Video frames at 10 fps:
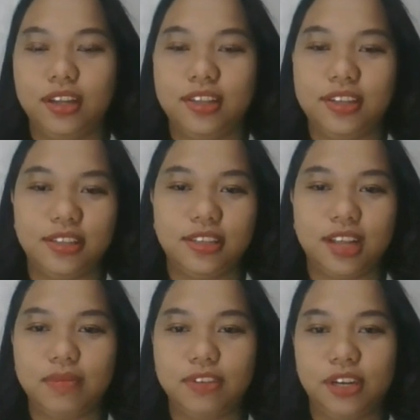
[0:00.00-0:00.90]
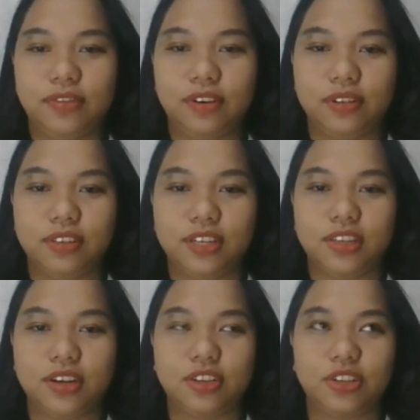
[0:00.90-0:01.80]
This subject focuses
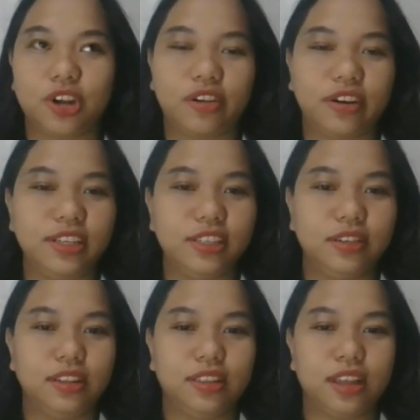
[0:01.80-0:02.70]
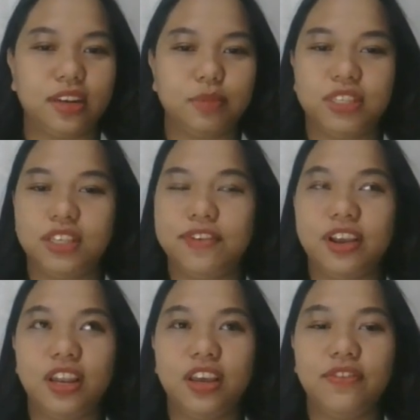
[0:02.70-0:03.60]
on stories written
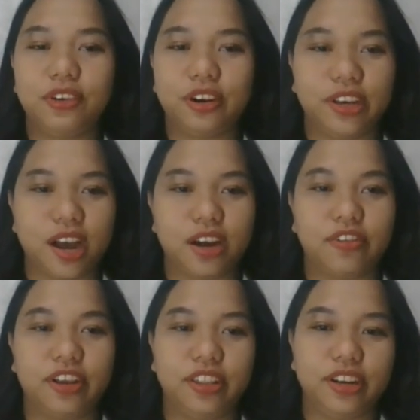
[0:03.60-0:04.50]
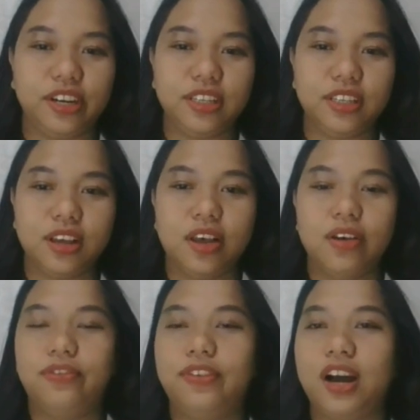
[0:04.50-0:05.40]
specifically for young readers,
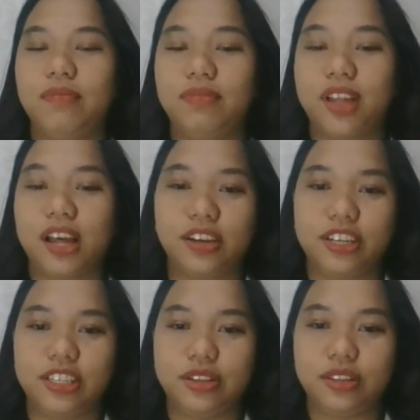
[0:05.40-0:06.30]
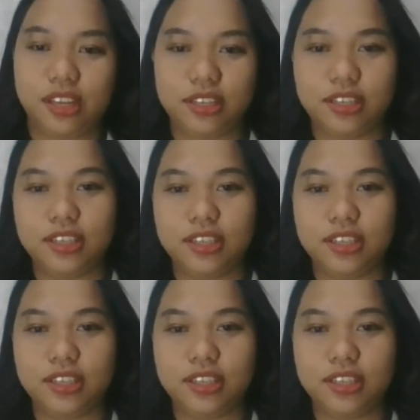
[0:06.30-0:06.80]
from toddlers to teens.